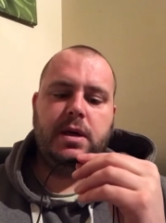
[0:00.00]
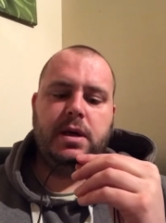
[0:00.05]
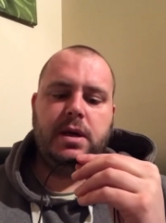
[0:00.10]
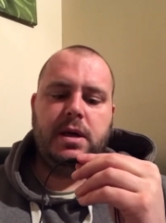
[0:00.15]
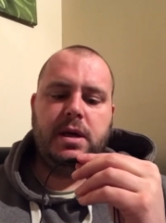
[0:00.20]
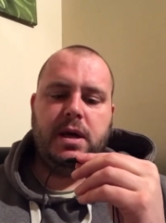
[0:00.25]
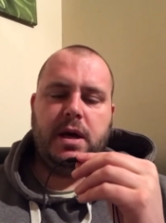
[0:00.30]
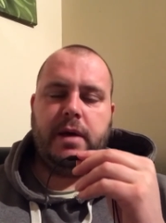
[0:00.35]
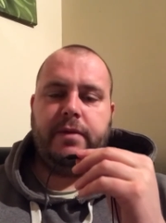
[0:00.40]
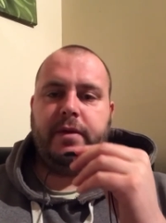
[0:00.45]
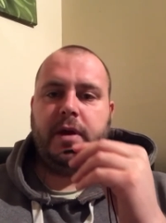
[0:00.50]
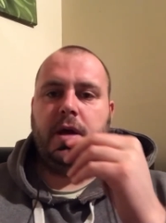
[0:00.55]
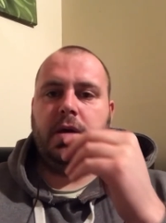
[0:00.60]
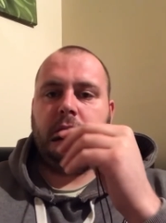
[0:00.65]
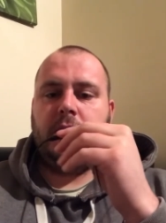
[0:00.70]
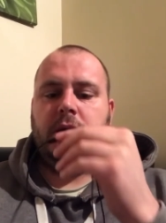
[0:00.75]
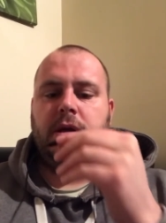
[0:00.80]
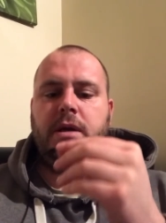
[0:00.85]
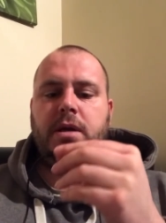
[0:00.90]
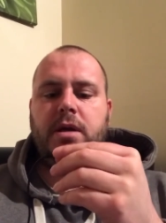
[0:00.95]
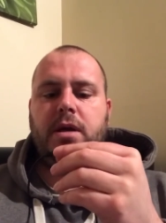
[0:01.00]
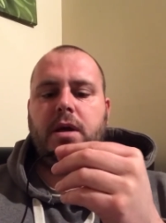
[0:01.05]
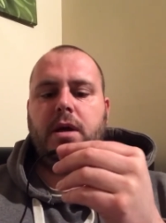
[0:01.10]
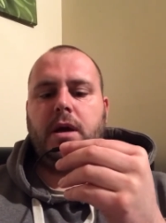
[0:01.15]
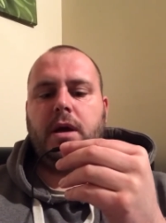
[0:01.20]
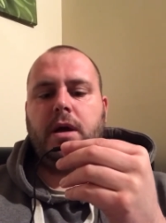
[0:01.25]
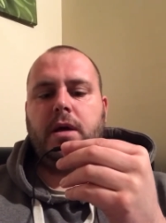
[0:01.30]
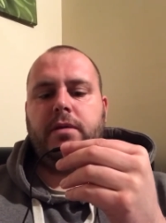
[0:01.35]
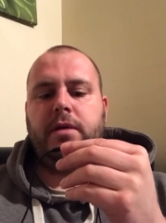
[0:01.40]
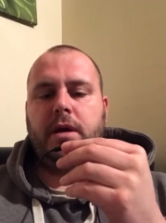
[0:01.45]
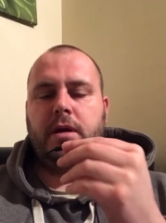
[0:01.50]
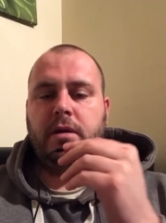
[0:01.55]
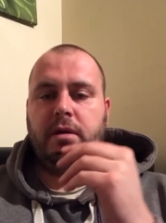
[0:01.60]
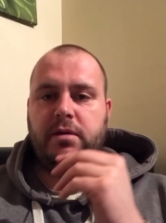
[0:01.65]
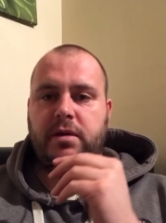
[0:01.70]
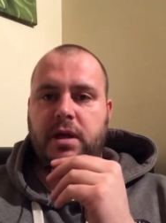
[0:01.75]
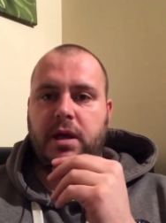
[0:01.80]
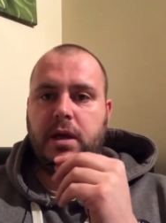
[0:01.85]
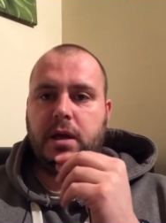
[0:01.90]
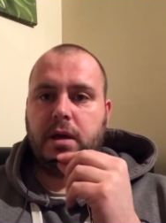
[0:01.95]
And the only thing
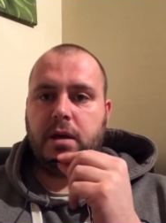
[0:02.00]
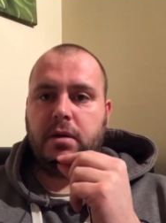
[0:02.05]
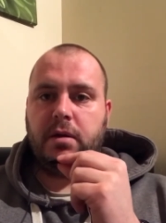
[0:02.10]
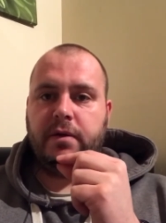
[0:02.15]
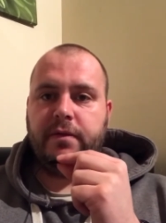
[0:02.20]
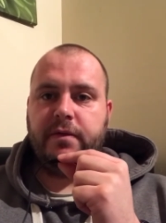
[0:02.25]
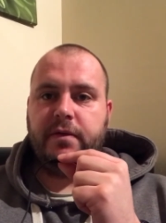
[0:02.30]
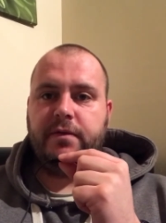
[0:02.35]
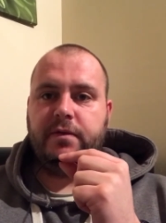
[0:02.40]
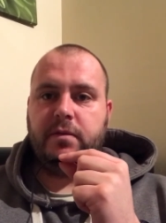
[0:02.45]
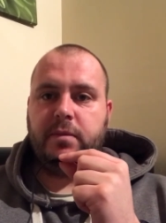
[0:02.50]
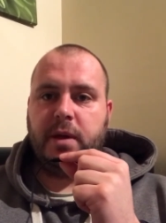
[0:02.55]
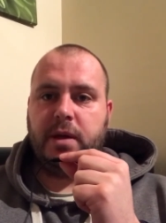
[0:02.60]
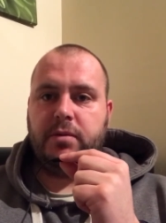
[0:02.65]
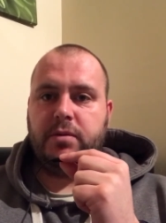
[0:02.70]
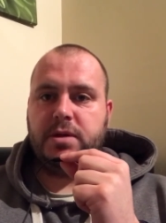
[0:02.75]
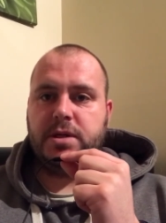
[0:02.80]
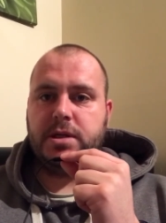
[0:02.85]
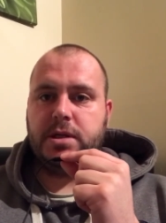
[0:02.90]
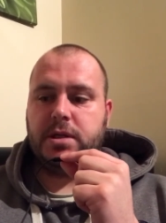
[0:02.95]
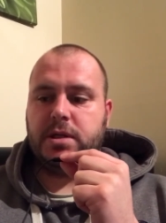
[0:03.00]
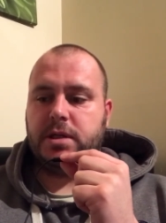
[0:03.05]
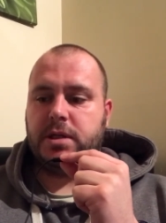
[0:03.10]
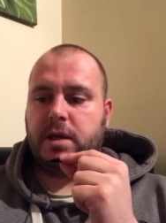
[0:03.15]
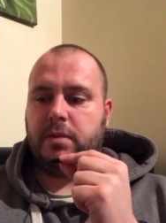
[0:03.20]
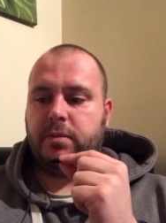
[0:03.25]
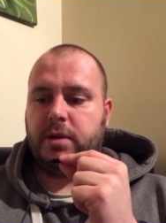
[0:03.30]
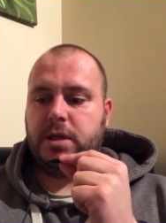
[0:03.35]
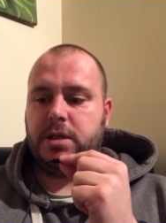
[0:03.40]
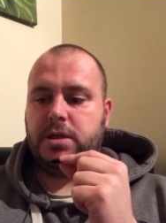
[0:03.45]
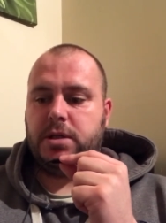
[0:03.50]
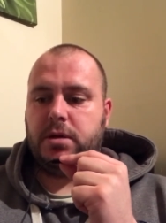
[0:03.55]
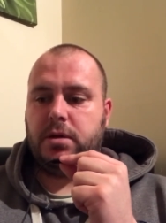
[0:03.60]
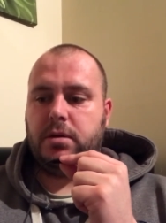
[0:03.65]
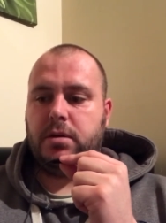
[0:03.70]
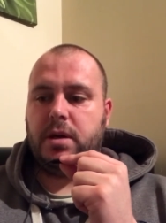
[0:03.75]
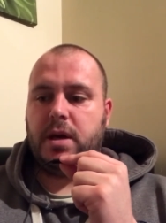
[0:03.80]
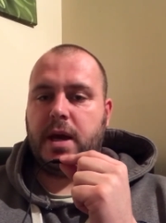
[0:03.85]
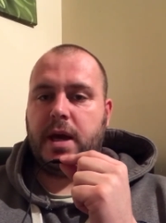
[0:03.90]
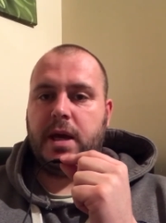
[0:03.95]
he could offer for me was to send me to
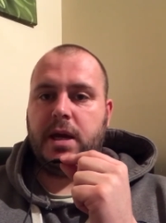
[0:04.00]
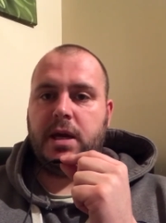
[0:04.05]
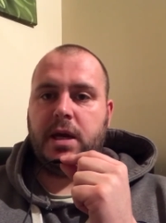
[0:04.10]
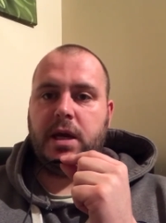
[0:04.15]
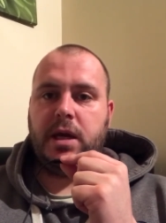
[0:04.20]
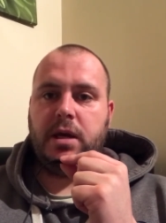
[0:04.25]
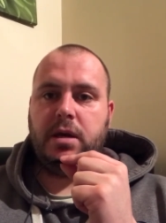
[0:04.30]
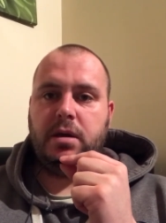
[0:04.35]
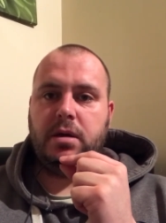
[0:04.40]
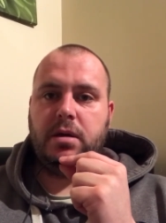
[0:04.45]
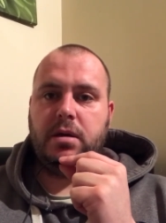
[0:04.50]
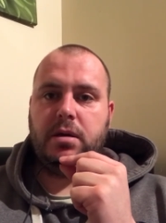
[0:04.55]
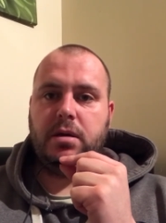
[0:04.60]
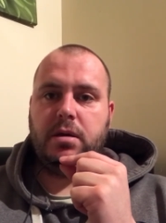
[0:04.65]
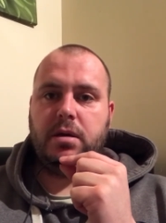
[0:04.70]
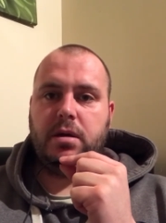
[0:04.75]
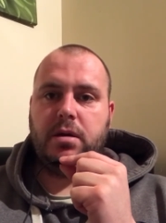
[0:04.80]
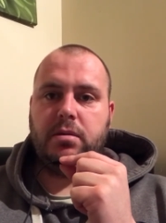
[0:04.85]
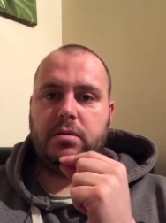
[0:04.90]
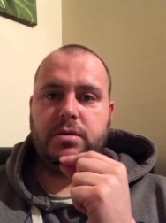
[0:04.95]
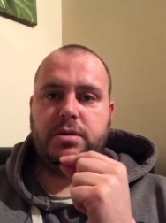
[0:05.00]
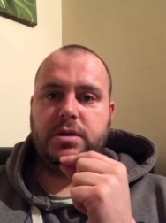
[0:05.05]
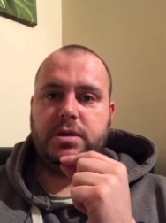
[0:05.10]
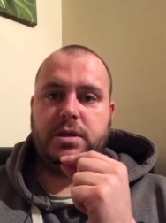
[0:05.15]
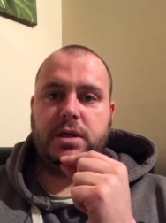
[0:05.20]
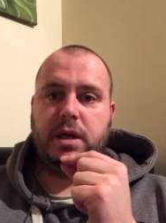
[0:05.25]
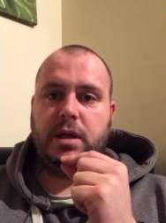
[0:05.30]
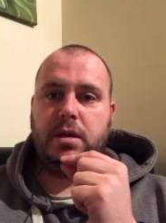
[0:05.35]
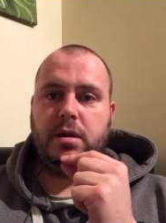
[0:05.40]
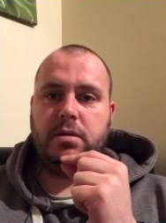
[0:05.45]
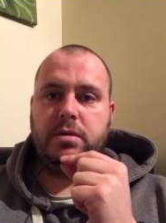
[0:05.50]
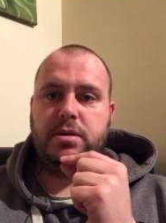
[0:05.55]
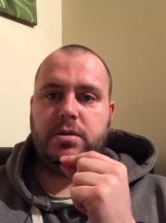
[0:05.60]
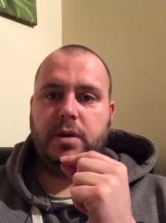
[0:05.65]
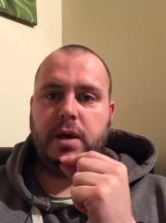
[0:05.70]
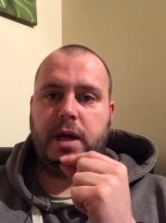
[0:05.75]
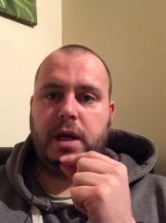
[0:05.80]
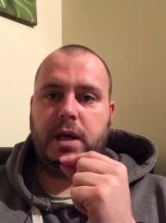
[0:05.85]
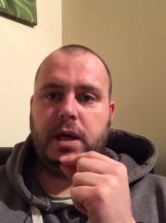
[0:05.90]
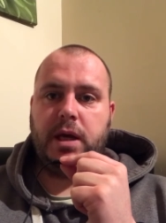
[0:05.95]
A&E, or to say go to
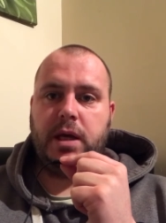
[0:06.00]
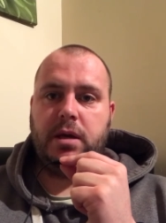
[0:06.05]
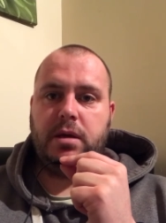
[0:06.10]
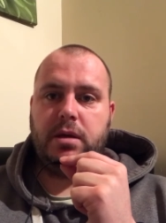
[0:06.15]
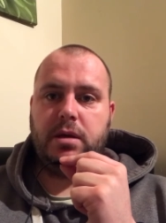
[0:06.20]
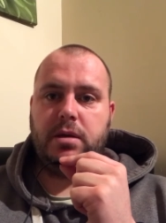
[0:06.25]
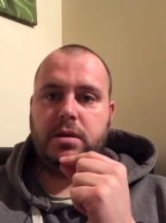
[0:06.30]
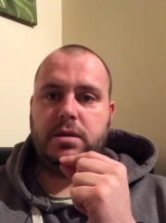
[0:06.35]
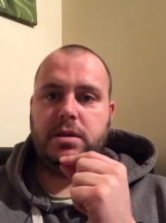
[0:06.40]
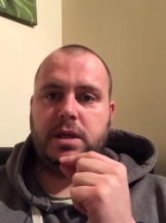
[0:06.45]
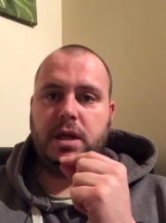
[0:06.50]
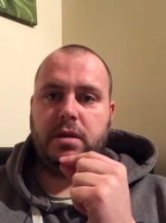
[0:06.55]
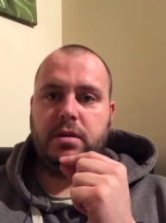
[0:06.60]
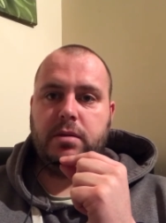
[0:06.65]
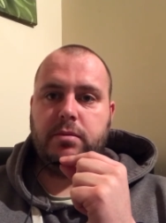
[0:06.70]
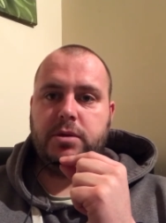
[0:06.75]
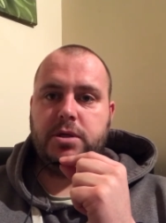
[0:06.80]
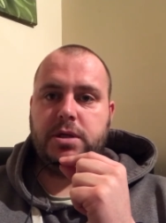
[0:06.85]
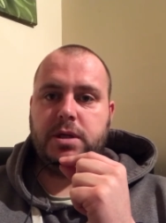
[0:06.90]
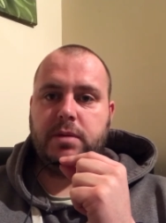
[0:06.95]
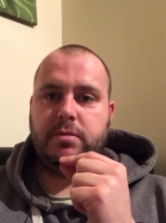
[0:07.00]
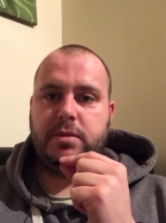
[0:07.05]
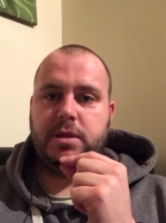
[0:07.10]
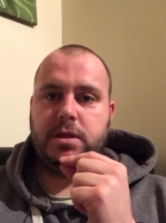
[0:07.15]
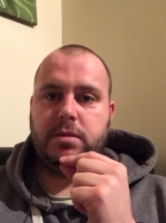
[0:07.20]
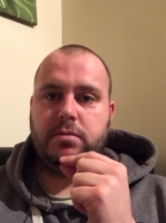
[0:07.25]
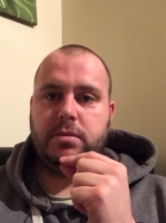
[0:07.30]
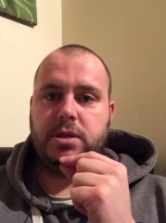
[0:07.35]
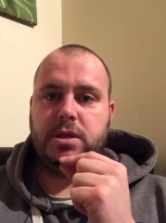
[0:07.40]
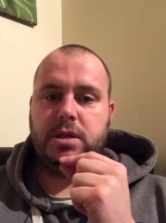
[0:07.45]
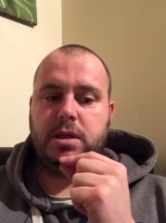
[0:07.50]
A&E and tell them your symptoms.